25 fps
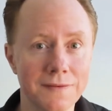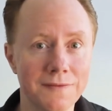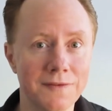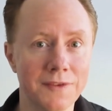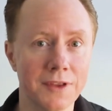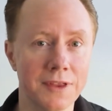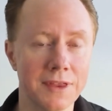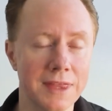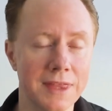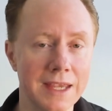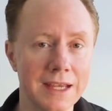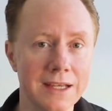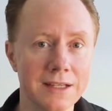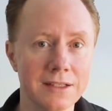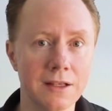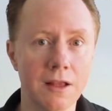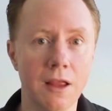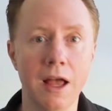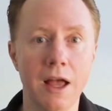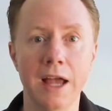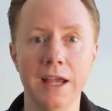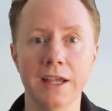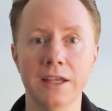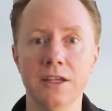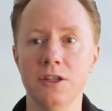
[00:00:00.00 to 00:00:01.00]
for things
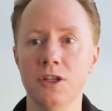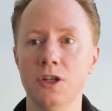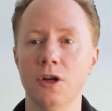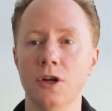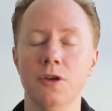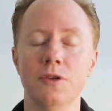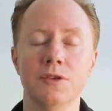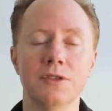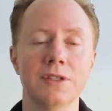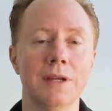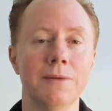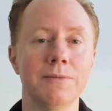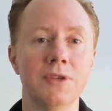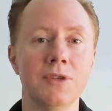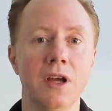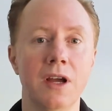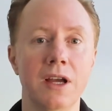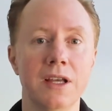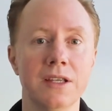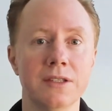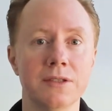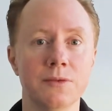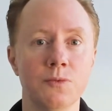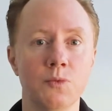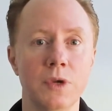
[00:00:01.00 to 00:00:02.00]
like,
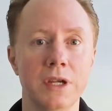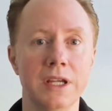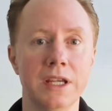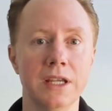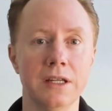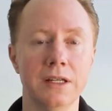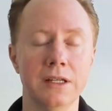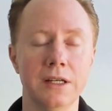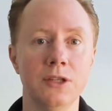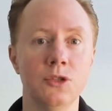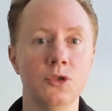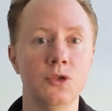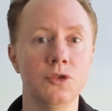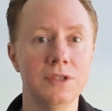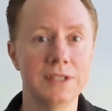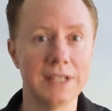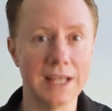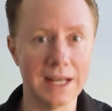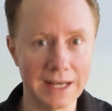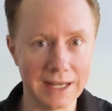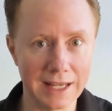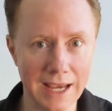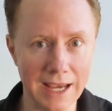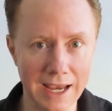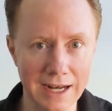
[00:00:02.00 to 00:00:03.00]
sometimes we can do
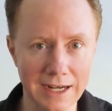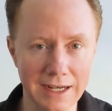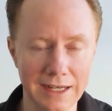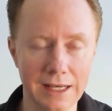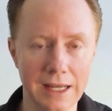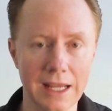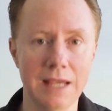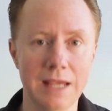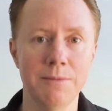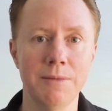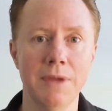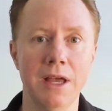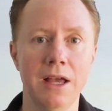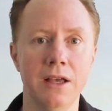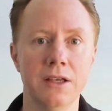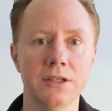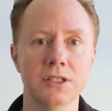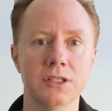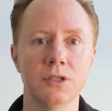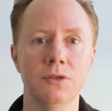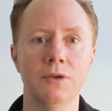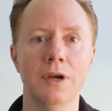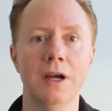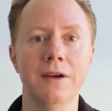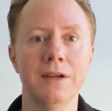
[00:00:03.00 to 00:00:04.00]
dedicated emails
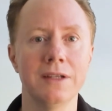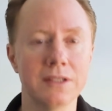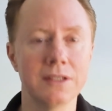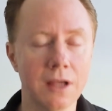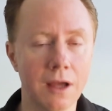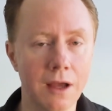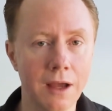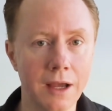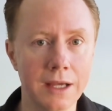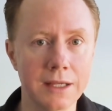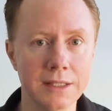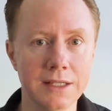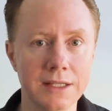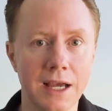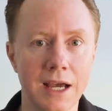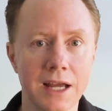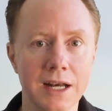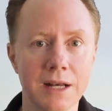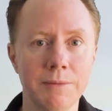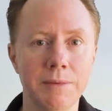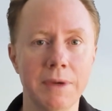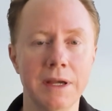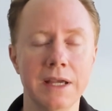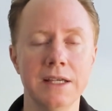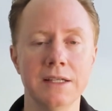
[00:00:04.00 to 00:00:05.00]
to our entire
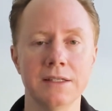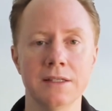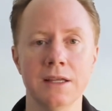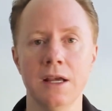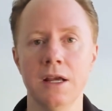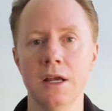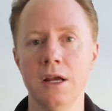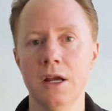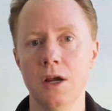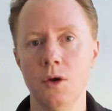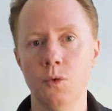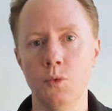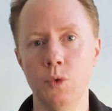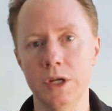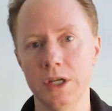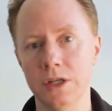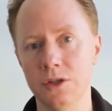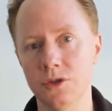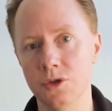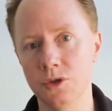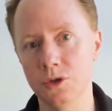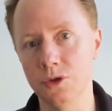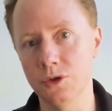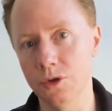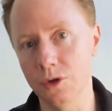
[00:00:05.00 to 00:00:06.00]
database. We can
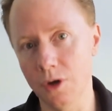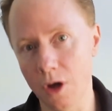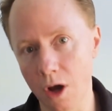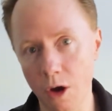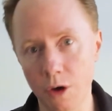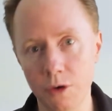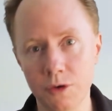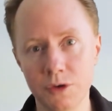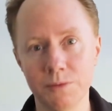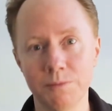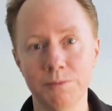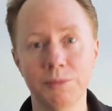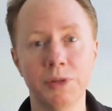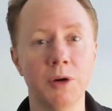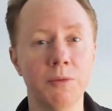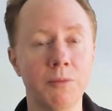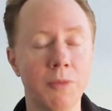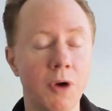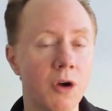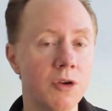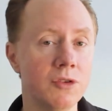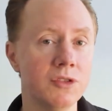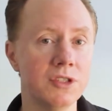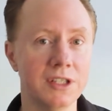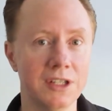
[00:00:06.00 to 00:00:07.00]
do
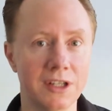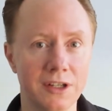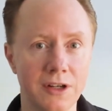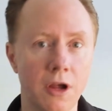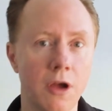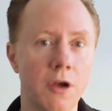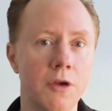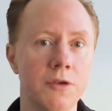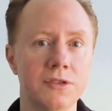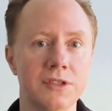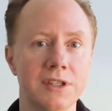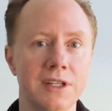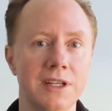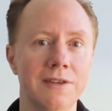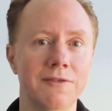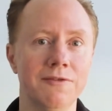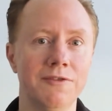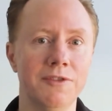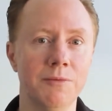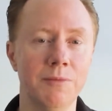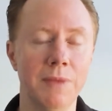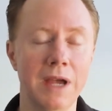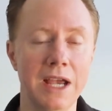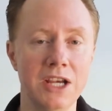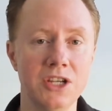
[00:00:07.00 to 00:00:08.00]
promoted and hosted
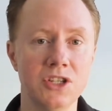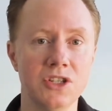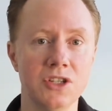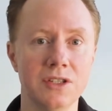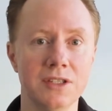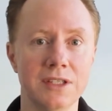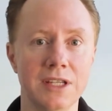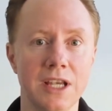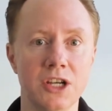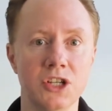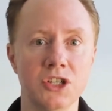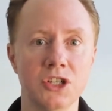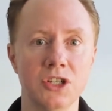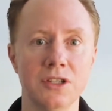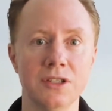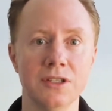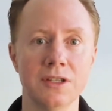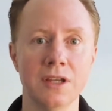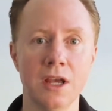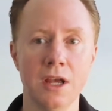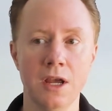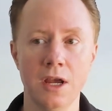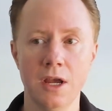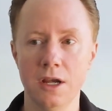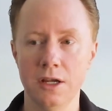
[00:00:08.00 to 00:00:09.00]
information sessions,
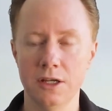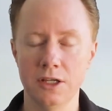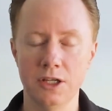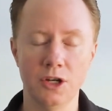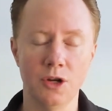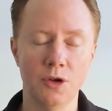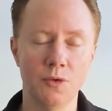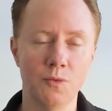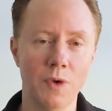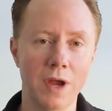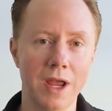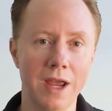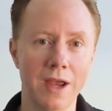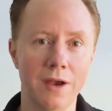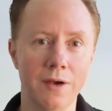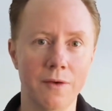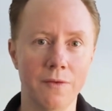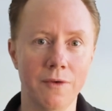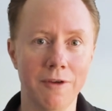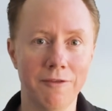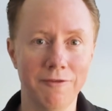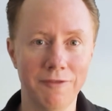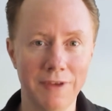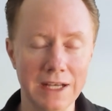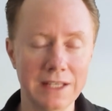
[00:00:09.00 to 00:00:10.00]
where
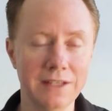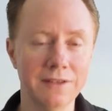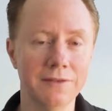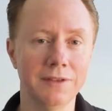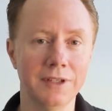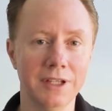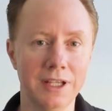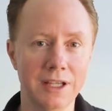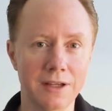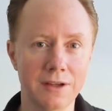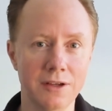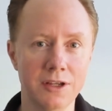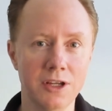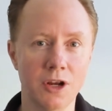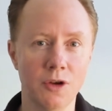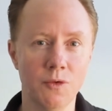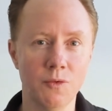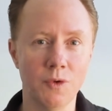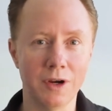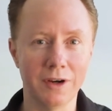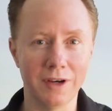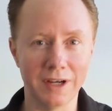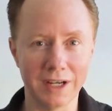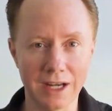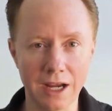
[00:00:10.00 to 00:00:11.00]
effectively,
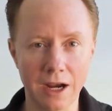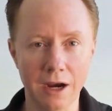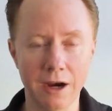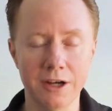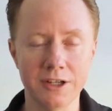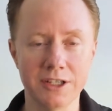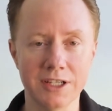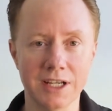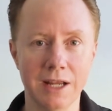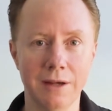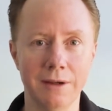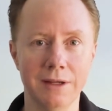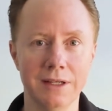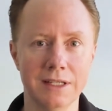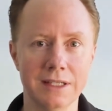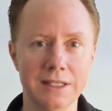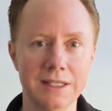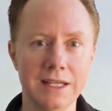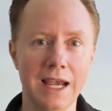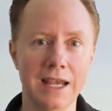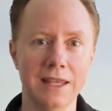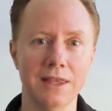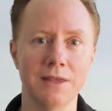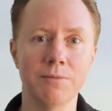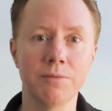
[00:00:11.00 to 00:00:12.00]
we're encouraged companies to
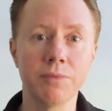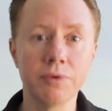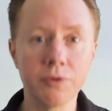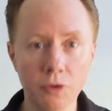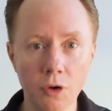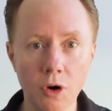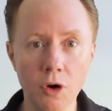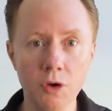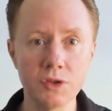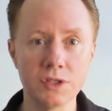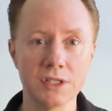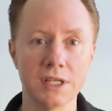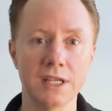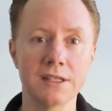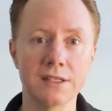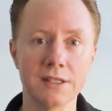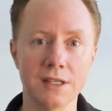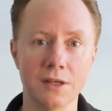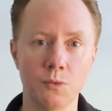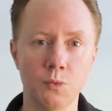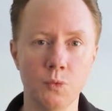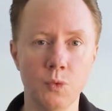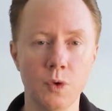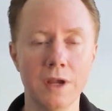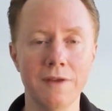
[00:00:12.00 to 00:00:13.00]
take the process
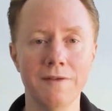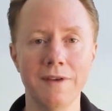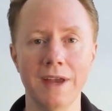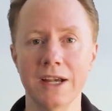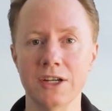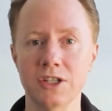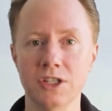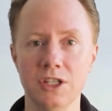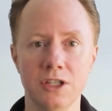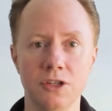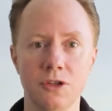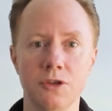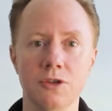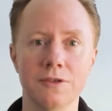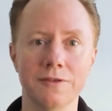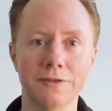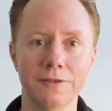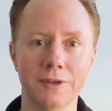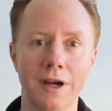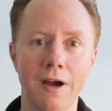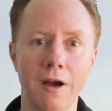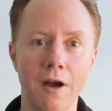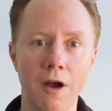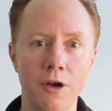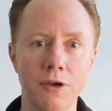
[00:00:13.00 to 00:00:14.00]
that we've actually used
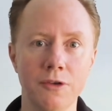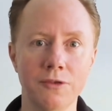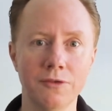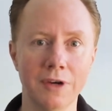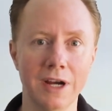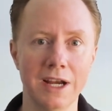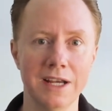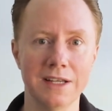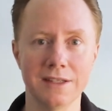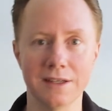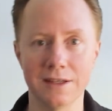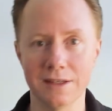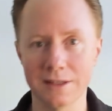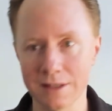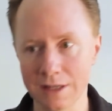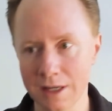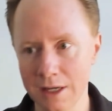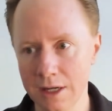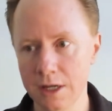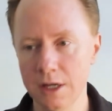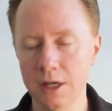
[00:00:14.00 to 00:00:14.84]
for our own raises,